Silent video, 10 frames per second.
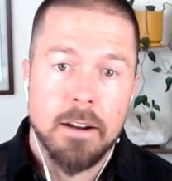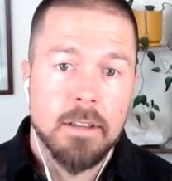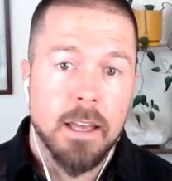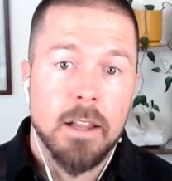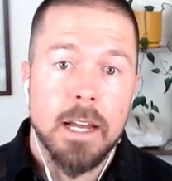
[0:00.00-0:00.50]

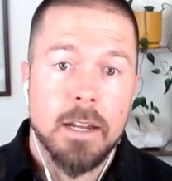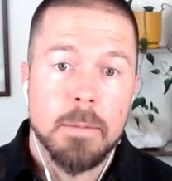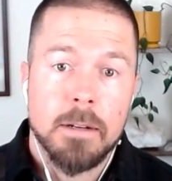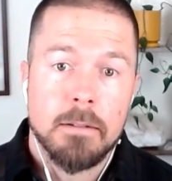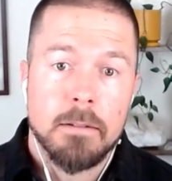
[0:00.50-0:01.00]
Not the
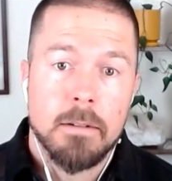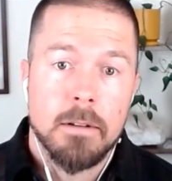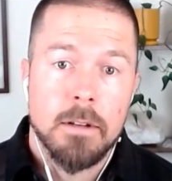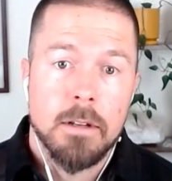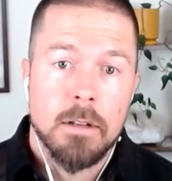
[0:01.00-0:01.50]
cartoon.
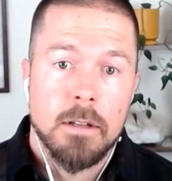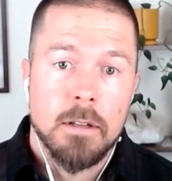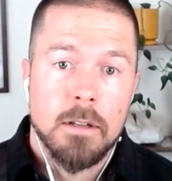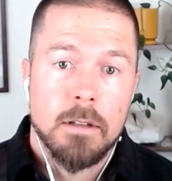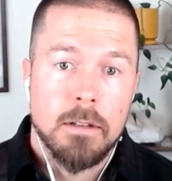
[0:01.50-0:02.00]

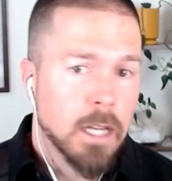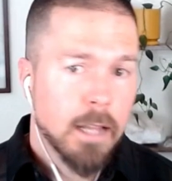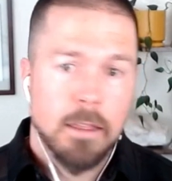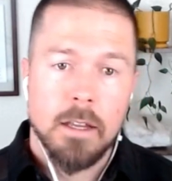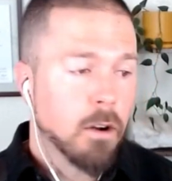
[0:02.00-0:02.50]
Not the car. I
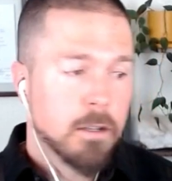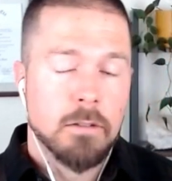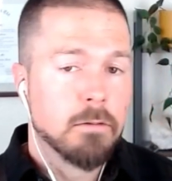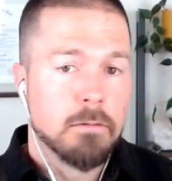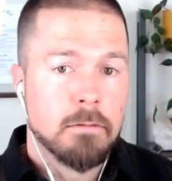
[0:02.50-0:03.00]
can't tell you
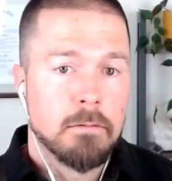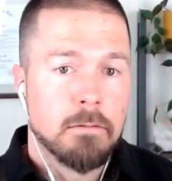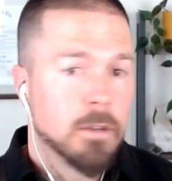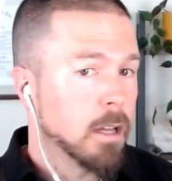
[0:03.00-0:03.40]
the cartoon.